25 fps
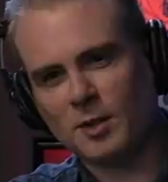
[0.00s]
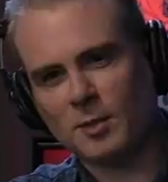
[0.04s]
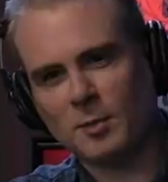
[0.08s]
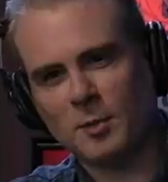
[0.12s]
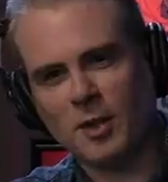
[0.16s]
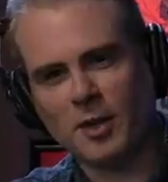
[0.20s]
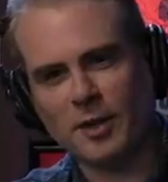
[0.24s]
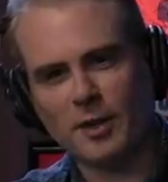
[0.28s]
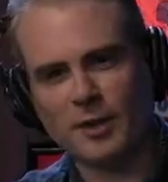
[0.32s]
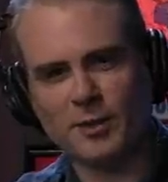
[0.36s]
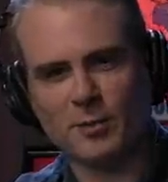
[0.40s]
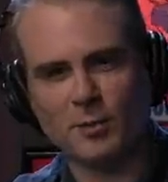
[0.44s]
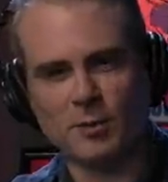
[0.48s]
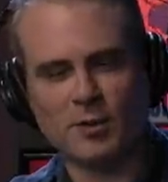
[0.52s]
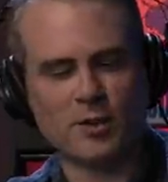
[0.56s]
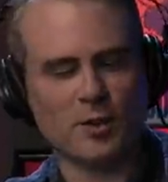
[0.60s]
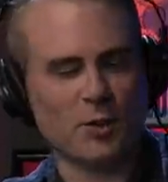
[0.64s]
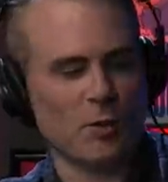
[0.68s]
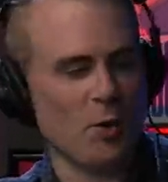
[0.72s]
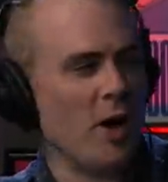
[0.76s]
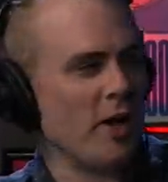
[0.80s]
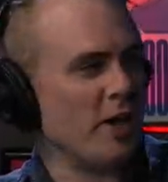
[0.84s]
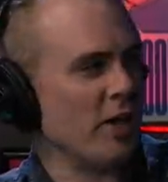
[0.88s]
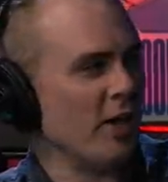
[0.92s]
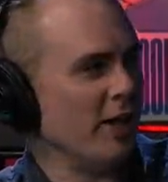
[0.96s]
experience with
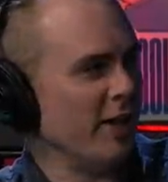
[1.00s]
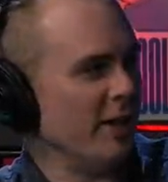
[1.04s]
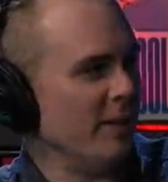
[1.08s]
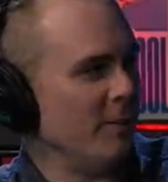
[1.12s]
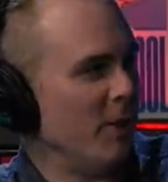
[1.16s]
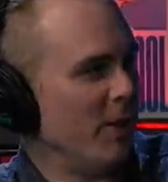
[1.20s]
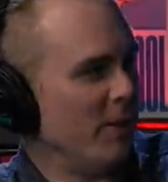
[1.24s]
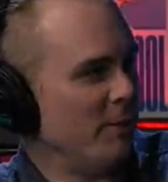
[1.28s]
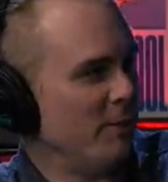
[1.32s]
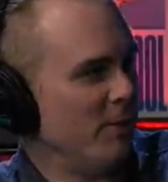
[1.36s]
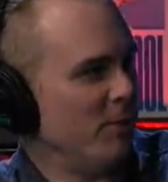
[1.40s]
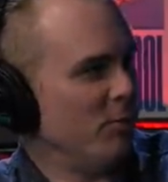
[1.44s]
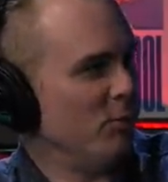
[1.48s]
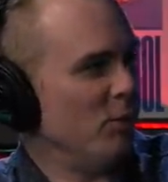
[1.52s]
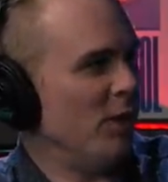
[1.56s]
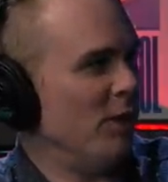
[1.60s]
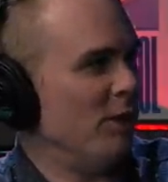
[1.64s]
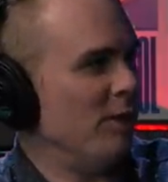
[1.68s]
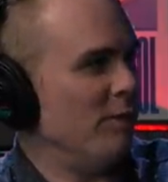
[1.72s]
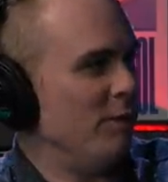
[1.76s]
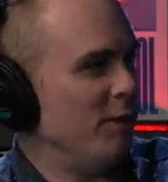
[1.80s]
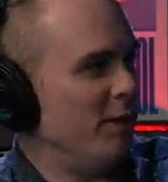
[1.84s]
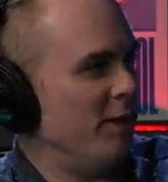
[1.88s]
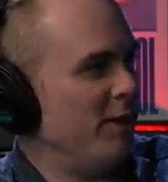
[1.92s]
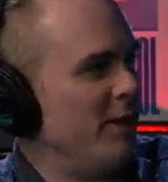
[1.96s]
trucking might be
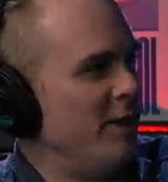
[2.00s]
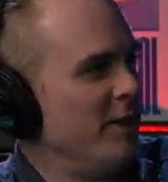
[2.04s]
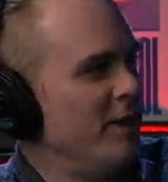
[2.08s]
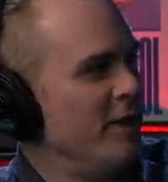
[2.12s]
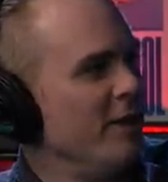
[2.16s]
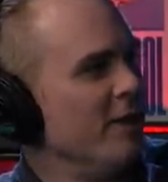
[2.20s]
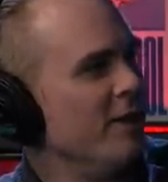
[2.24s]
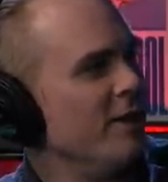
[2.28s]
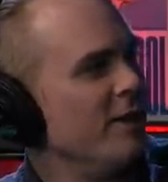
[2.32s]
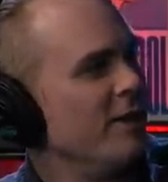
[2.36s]
relevant here?